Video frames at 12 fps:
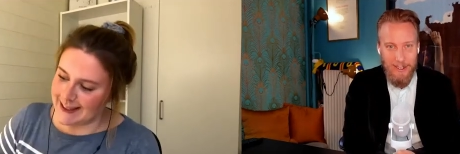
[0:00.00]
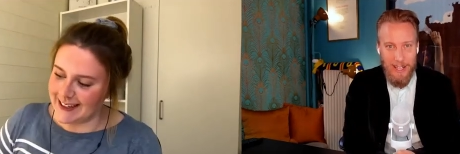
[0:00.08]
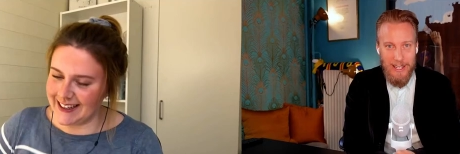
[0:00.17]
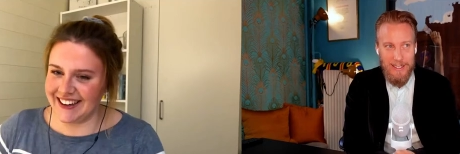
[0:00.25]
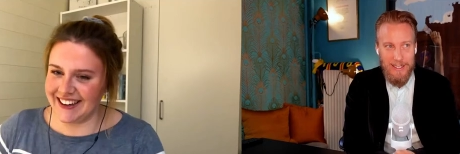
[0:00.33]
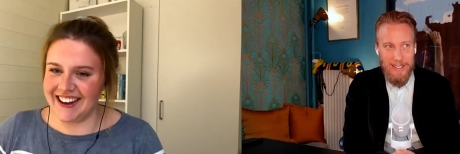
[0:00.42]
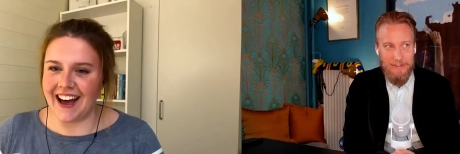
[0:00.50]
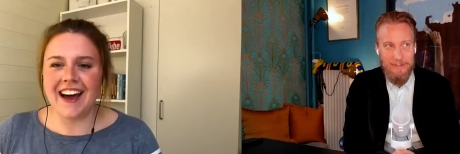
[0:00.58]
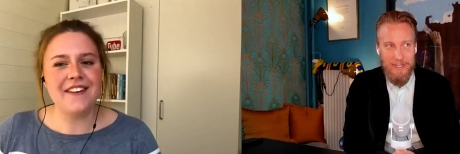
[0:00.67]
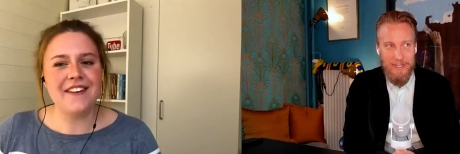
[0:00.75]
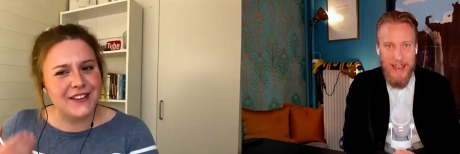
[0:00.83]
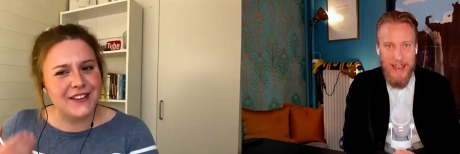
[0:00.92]
Speaker 1: Reality. Yeah,
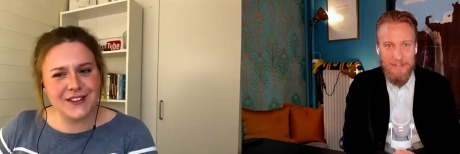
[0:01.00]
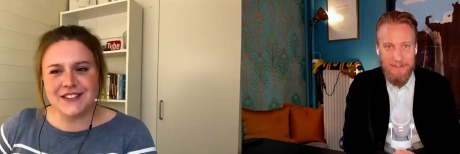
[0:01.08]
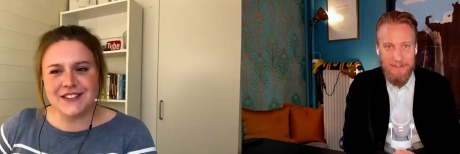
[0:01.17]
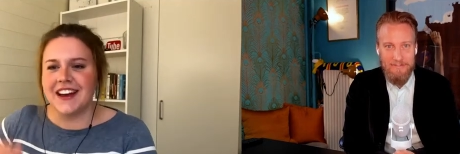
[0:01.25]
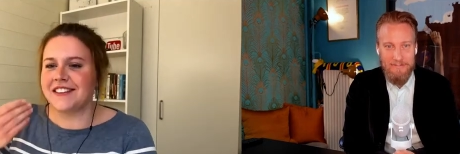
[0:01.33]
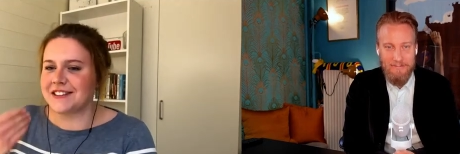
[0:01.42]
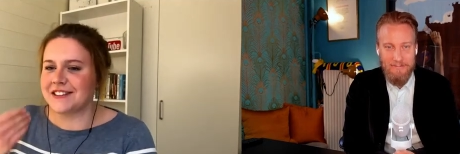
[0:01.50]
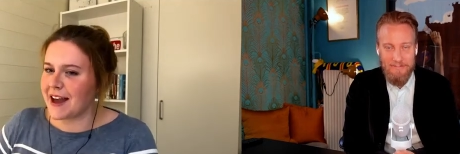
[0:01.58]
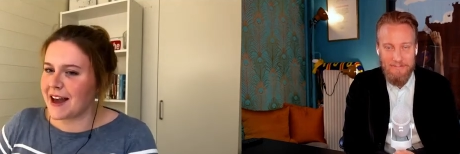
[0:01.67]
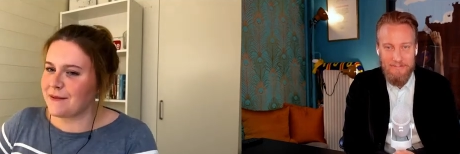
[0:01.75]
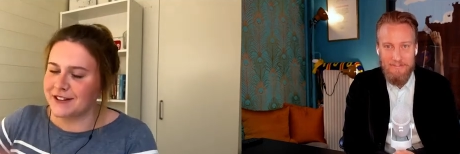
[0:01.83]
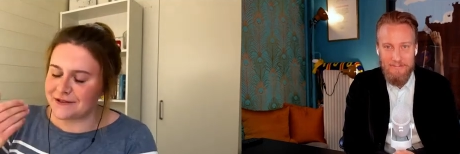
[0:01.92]
I felt today the
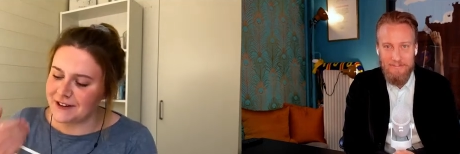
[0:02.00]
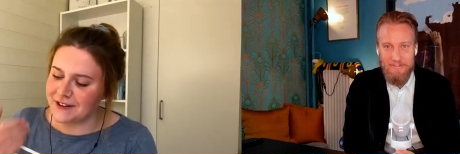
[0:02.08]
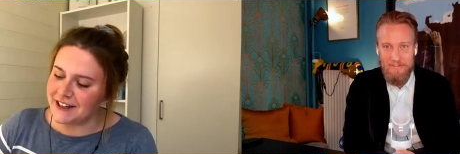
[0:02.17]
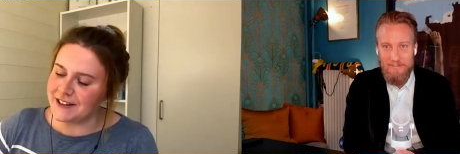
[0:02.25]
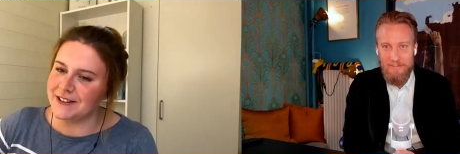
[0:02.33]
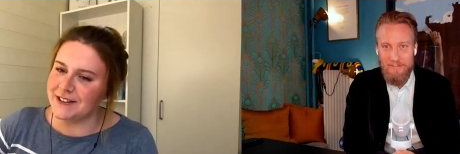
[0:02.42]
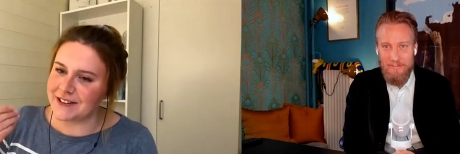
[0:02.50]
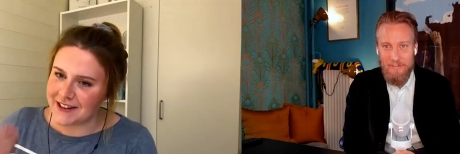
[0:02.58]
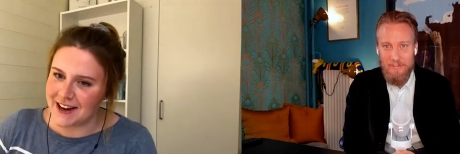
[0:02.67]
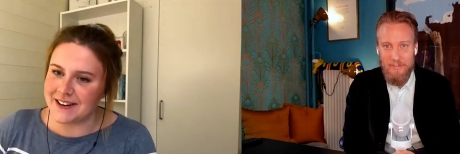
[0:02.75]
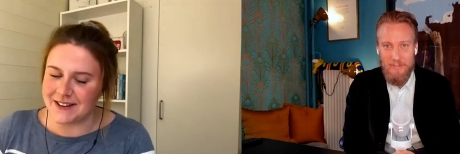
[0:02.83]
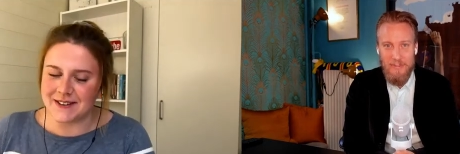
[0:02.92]
smack wasn't really good, so I
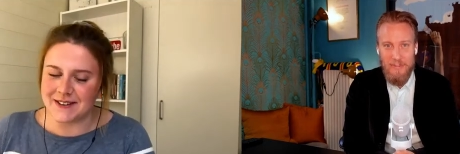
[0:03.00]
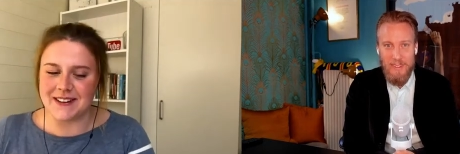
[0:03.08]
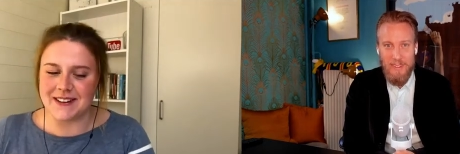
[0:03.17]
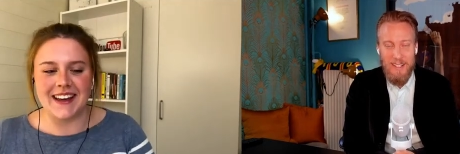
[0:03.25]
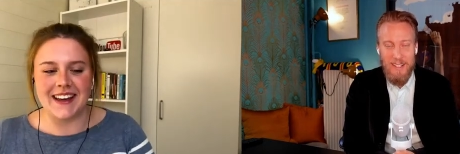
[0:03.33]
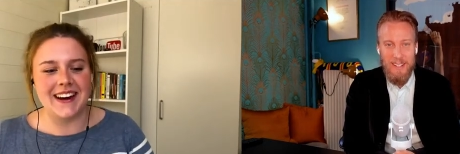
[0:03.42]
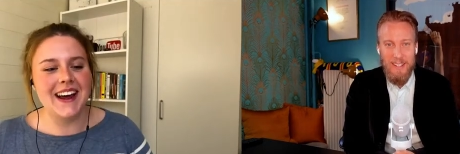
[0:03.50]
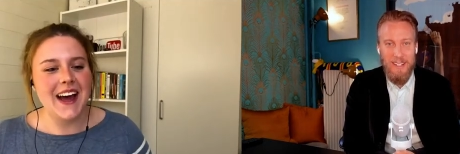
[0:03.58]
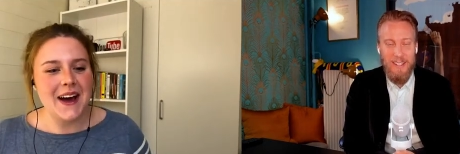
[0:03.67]
had to do it again.